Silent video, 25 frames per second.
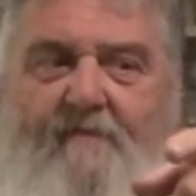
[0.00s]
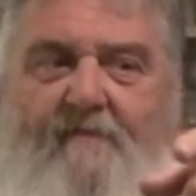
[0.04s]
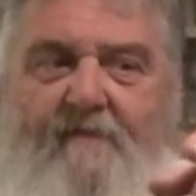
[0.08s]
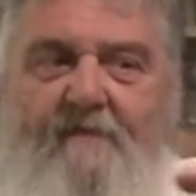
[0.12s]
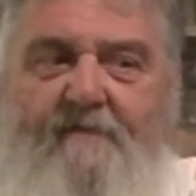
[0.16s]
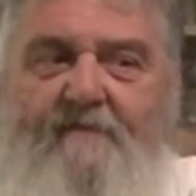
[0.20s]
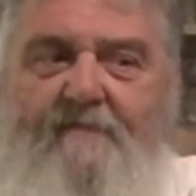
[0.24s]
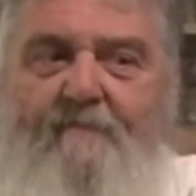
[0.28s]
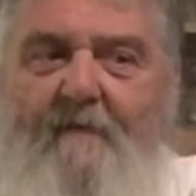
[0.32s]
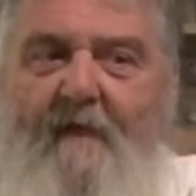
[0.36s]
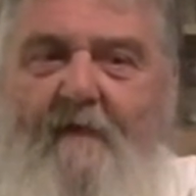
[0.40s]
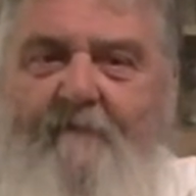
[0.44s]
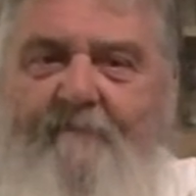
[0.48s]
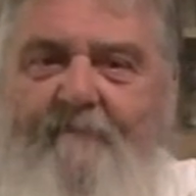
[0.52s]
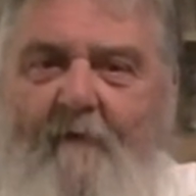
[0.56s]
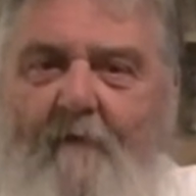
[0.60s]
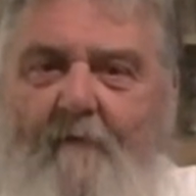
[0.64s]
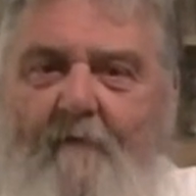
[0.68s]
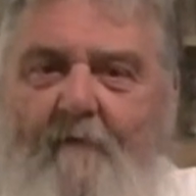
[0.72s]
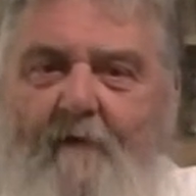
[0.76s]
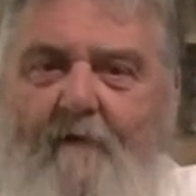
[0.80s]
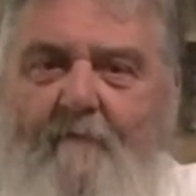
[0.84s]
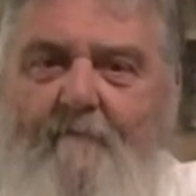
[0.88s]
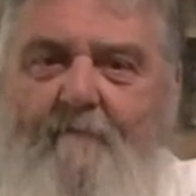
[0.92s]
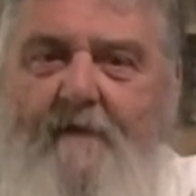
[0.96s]
There's about
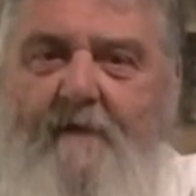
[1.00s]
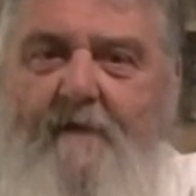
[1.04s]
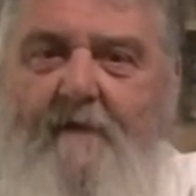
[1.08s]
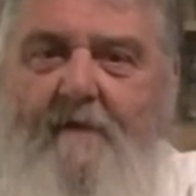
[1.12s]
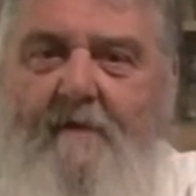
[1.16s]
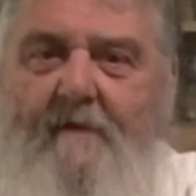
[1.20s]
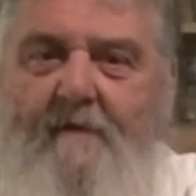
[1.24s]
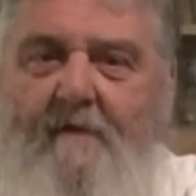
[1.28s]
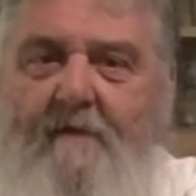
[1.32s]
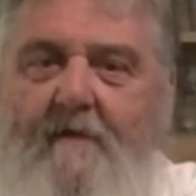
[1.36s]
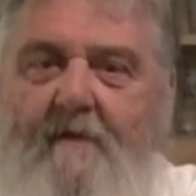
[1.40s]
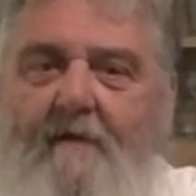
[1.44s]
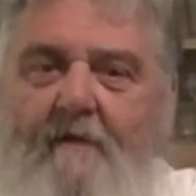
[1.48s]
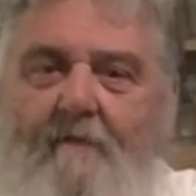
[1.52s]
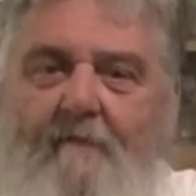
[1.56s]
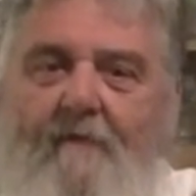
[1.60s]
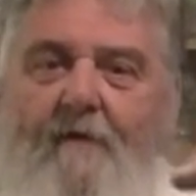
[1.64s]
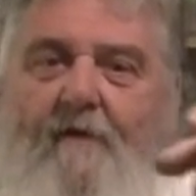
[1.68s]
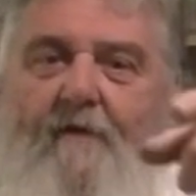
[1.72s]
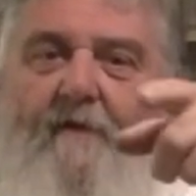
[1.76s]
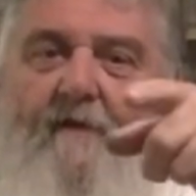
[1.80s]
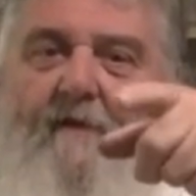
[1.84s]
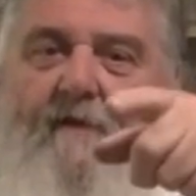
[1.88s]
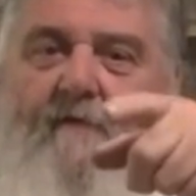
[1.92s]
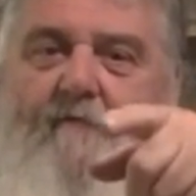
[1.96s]
4 of them here.
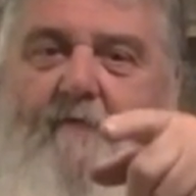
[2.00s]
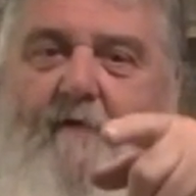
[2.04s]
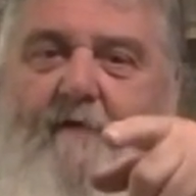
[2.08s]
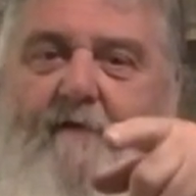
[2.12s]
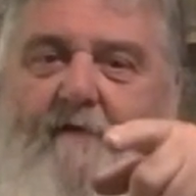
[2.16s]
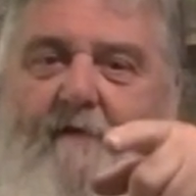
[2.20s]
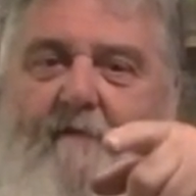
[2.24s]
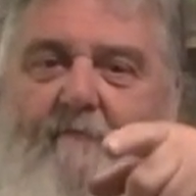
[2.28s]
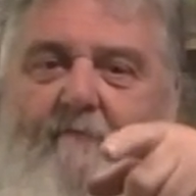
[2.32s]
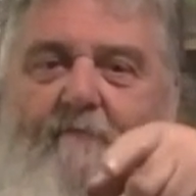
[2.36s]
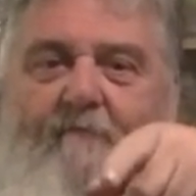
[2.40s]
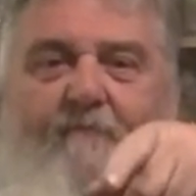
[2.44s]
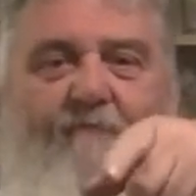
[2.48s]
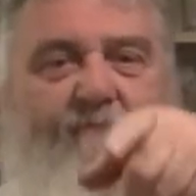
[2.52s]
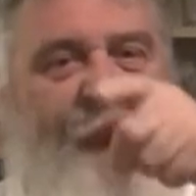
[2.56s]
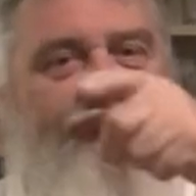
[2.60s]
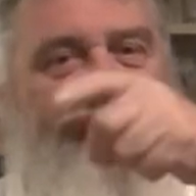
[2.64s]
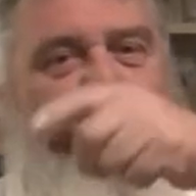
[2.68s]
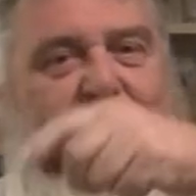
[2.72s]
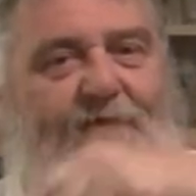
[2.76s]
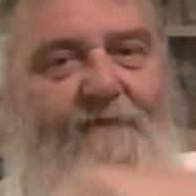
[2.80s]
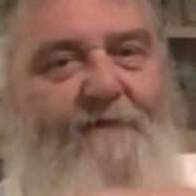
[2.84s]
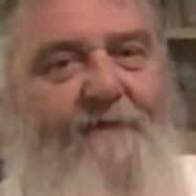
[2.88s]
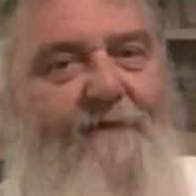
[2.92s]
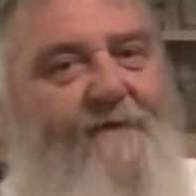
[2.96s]
We'll look in one of them.
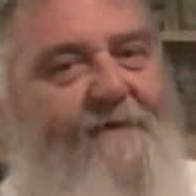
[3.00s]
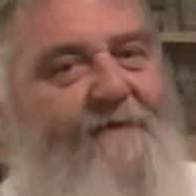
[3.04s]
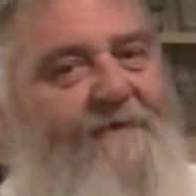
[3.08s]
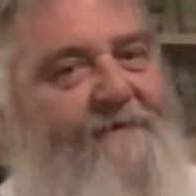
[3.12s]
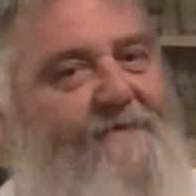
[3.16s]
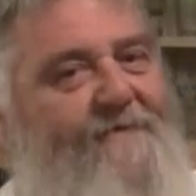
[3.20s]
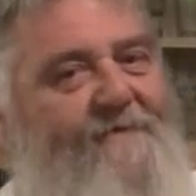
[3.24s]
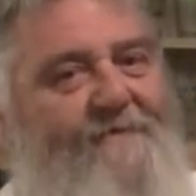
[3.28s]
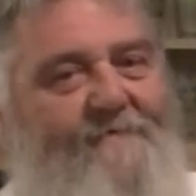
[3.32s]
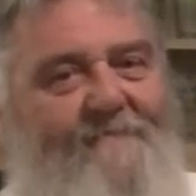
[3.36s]
See you then.